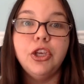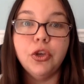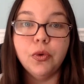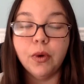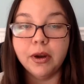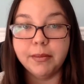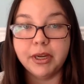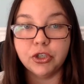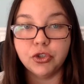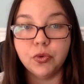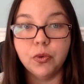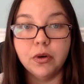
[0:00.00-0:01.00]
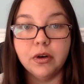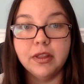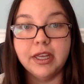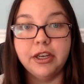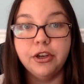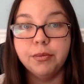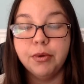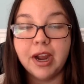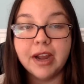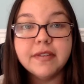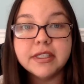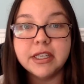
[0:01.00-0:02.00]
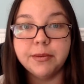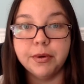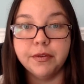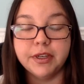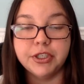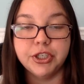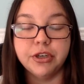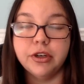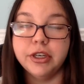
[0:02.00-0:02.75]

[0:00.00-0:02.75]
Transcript: you want to make sure that in your privacy provision,